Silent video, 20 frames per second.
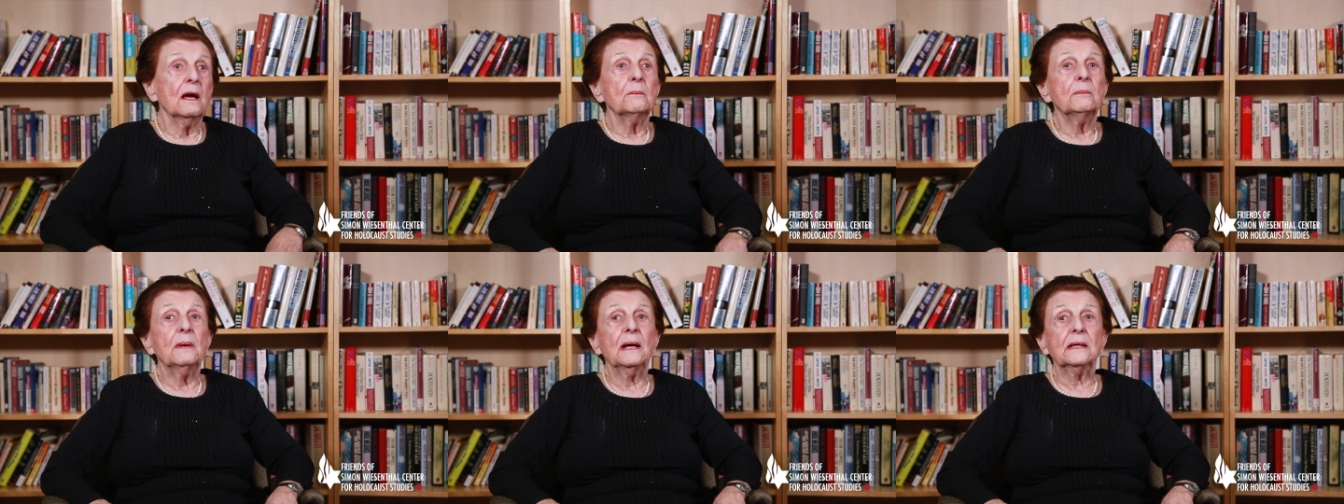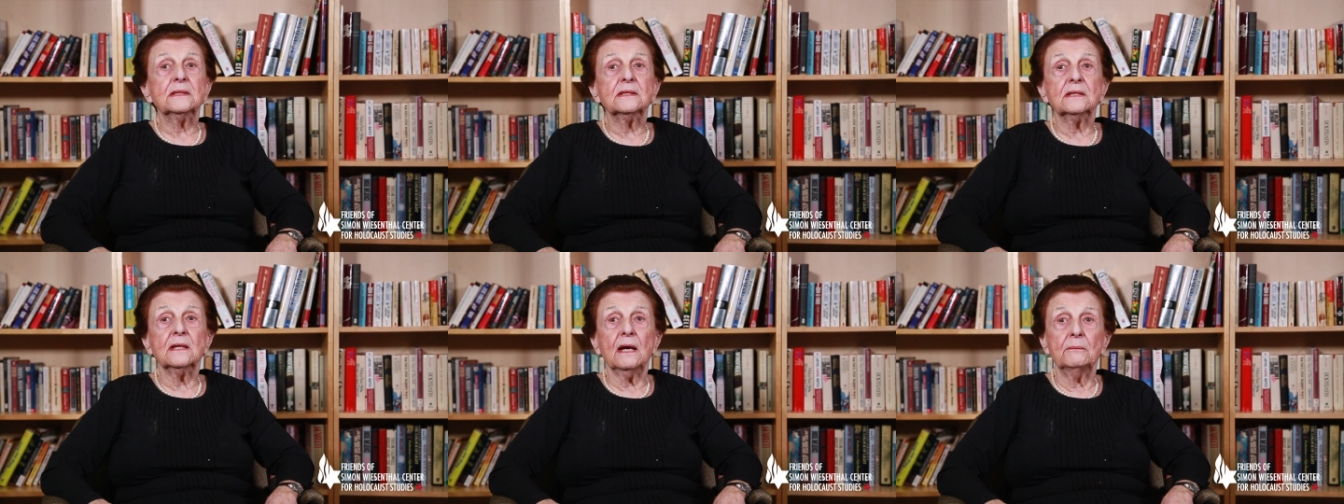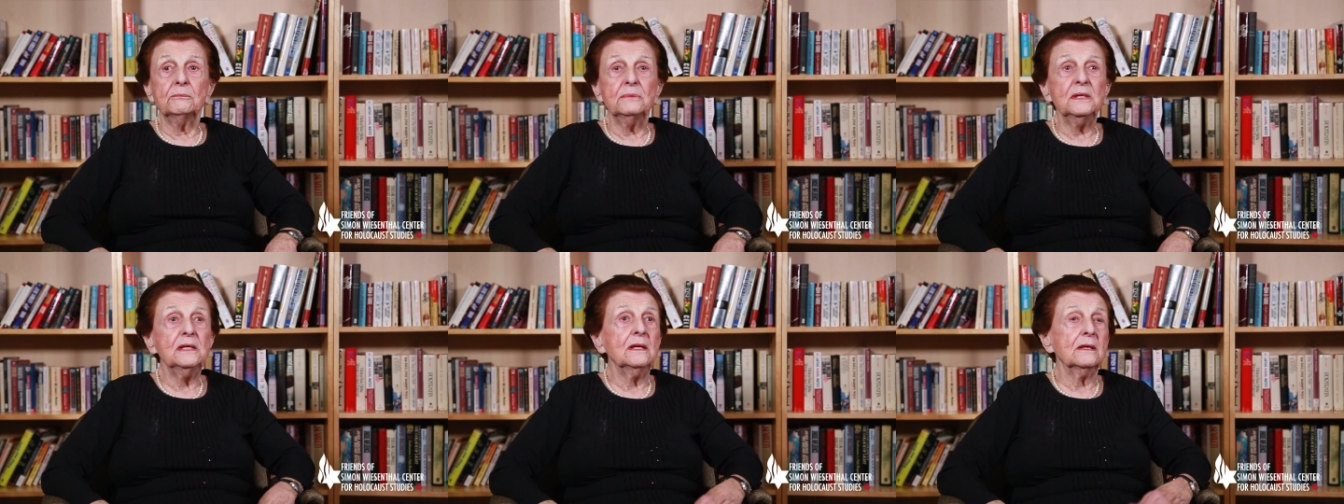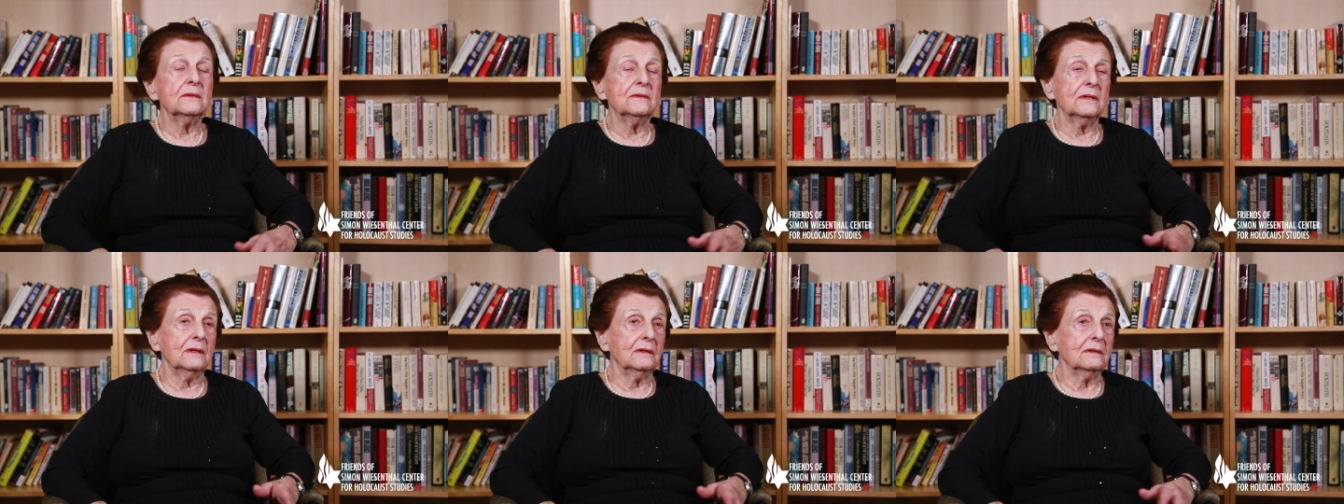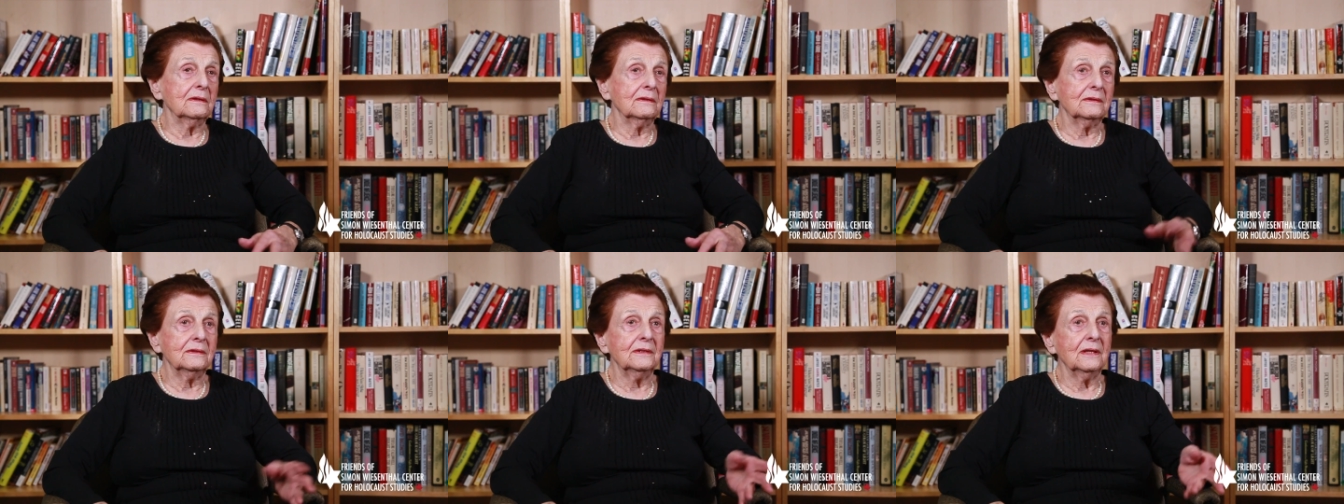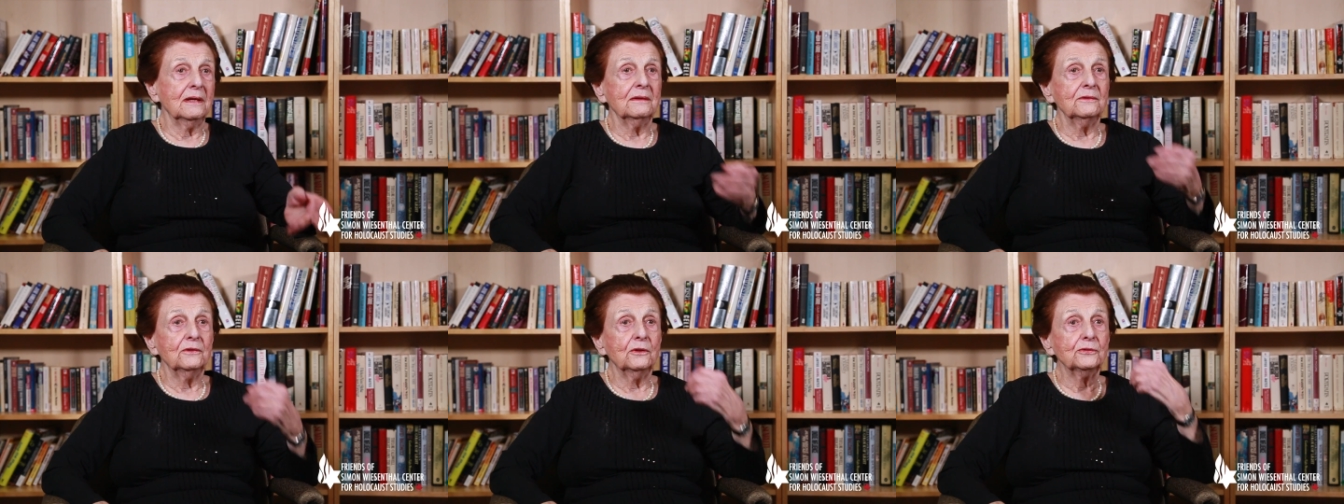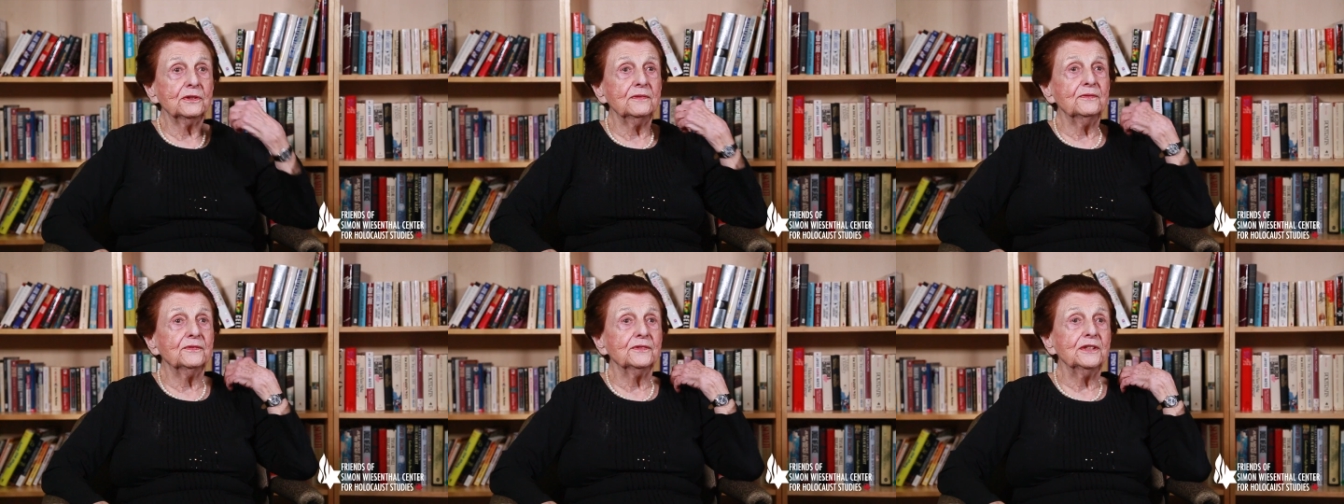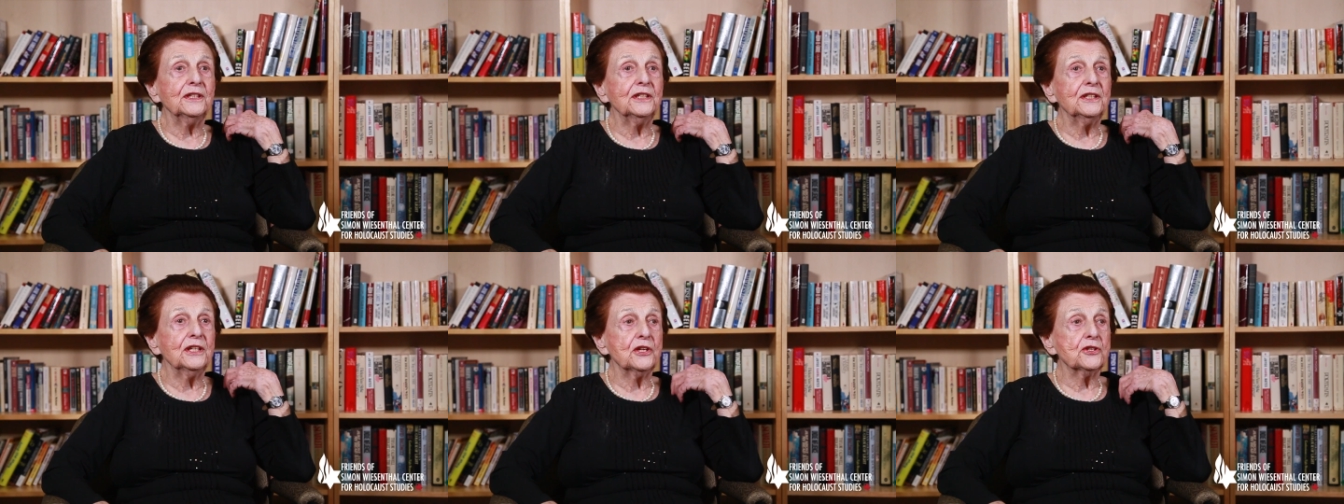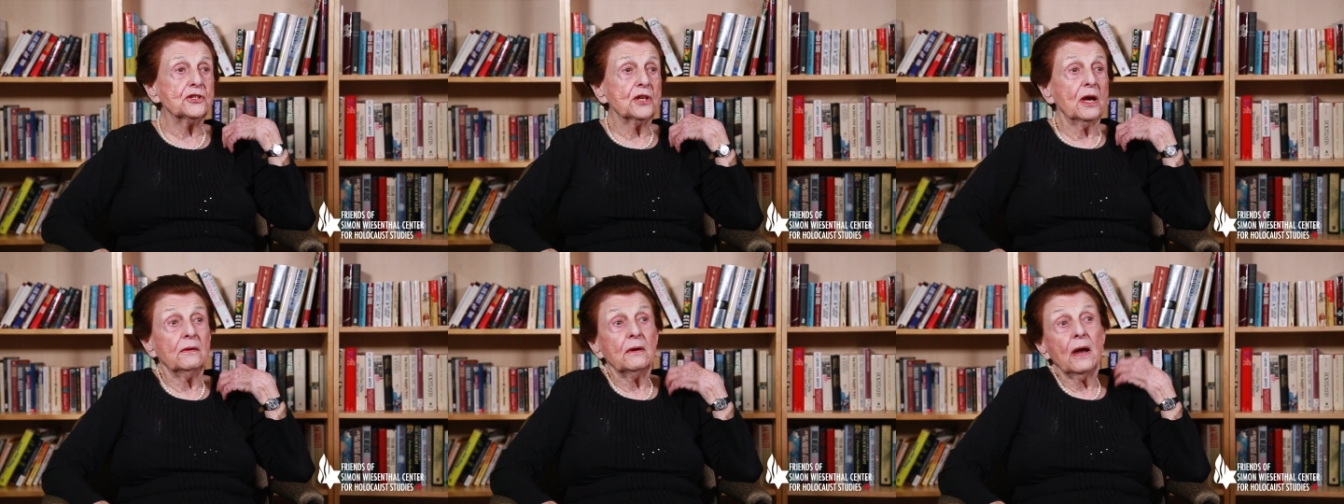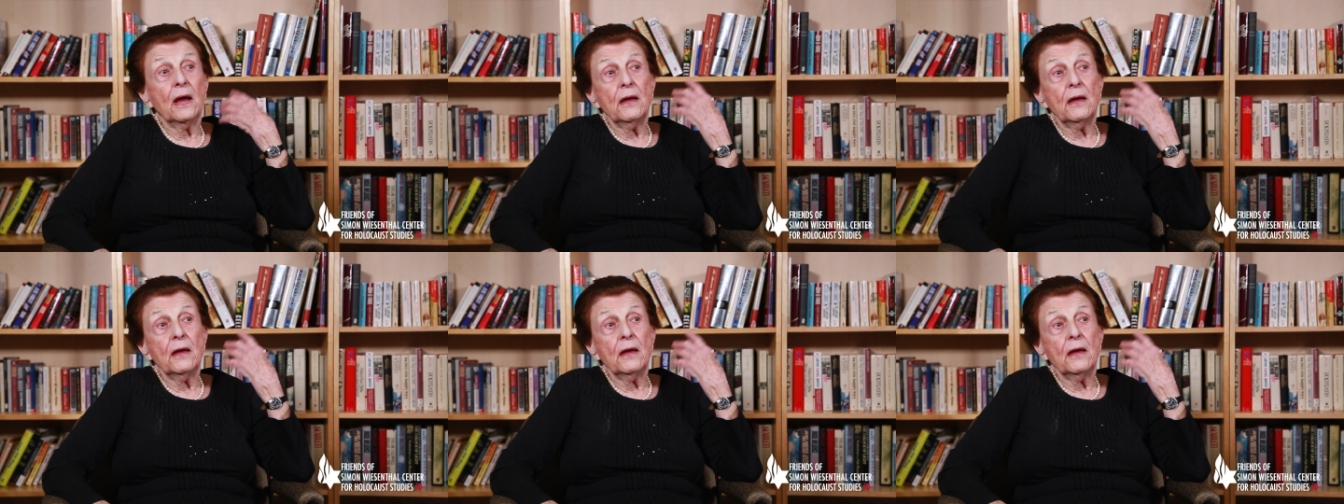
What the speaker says: But being as a not even teenager,